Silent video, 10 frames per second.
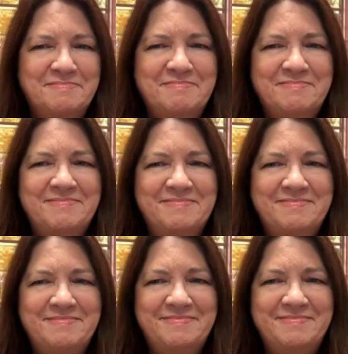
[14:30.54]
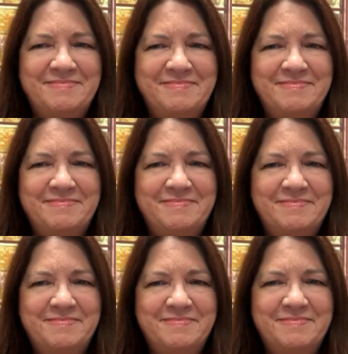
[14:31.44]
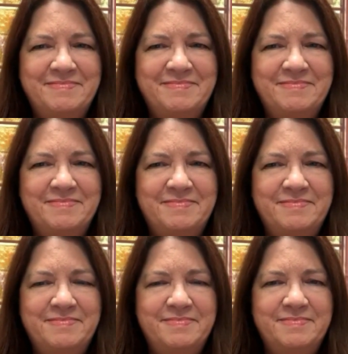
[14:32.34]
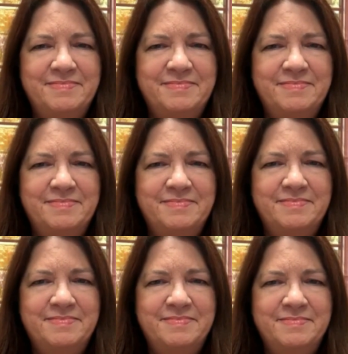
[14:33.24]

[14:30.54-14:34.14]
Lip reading: No words are spoken by the person on screen.